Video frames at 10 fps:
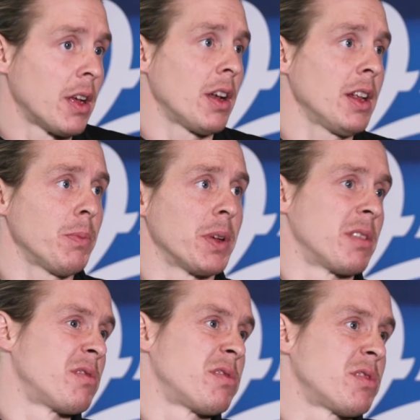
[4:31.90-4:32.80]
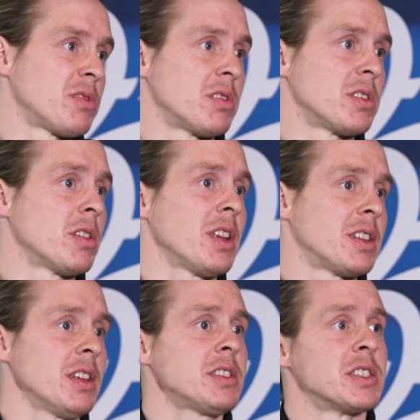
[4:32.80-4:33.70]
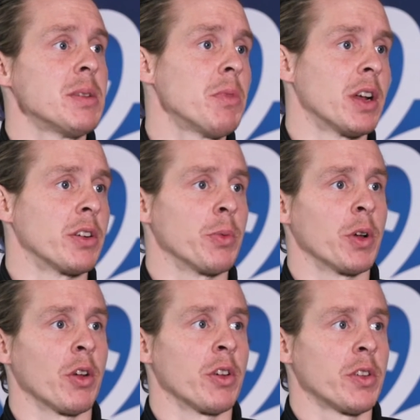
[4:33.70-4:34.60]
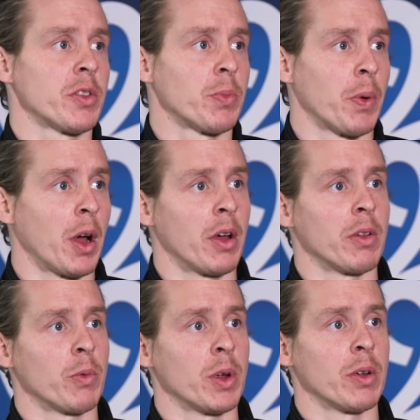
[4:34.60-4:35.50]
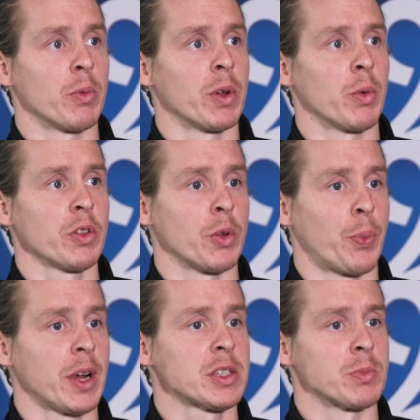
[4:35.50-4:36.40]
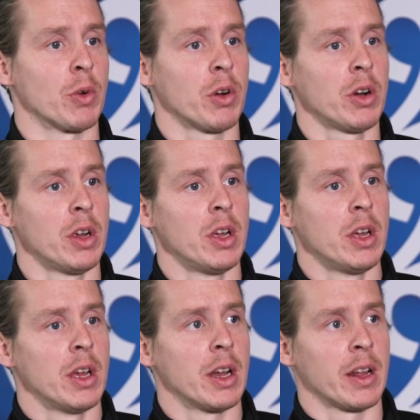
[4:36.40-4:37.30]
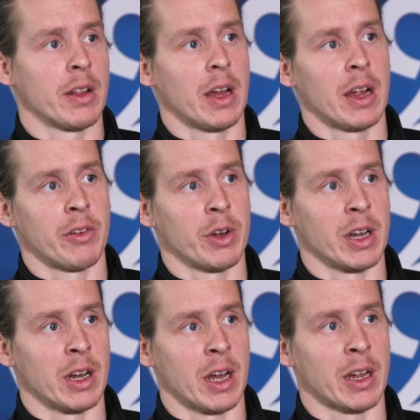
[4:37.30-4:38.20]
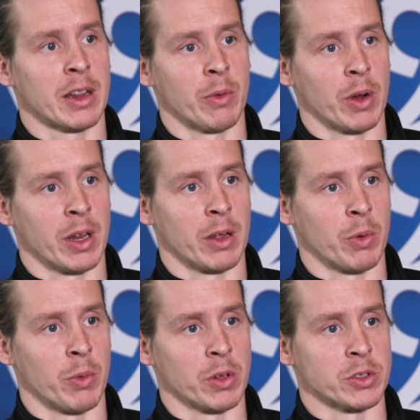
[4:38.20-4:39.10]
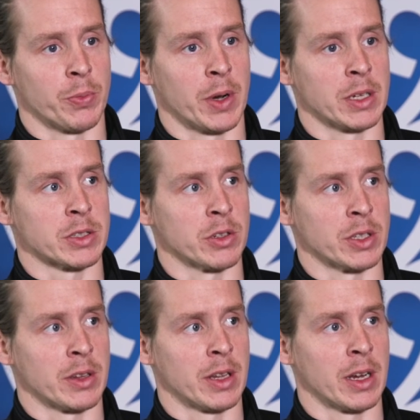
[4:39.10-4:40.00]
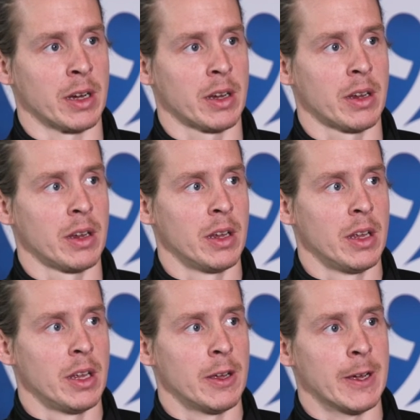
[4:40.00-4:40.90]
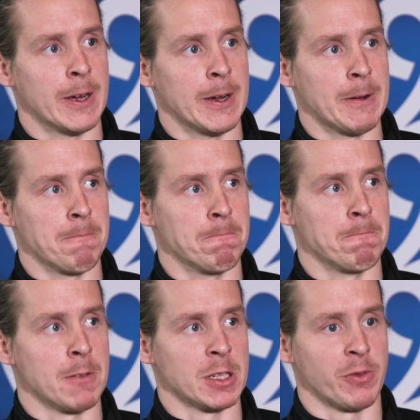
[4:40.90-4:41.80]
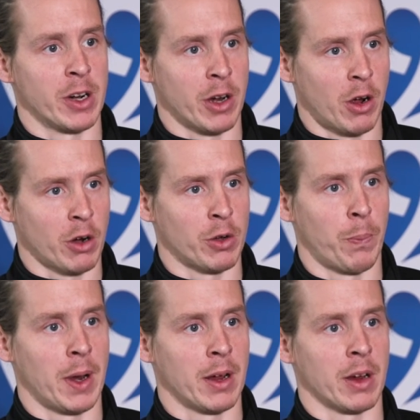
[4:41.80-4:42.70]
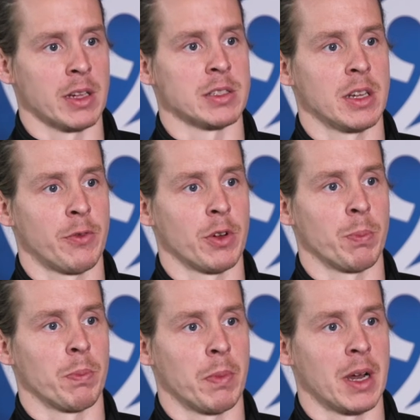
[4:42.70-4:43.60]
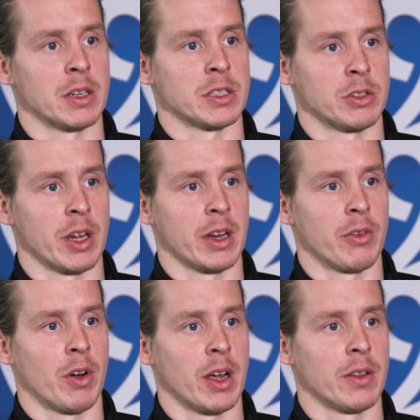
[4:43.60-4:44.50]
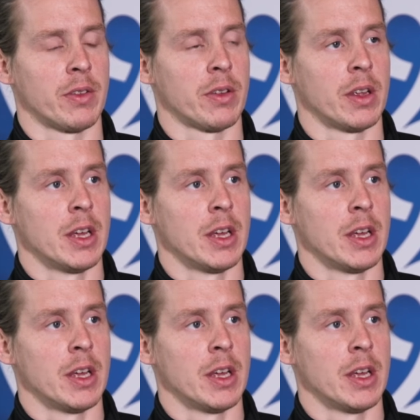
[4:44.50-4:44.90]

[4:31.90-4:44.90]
A little bit. It's similar, to be honest, but we want to press more. And I really like the way that we want to press, because I think it's very hard to play against if you manage to get it right.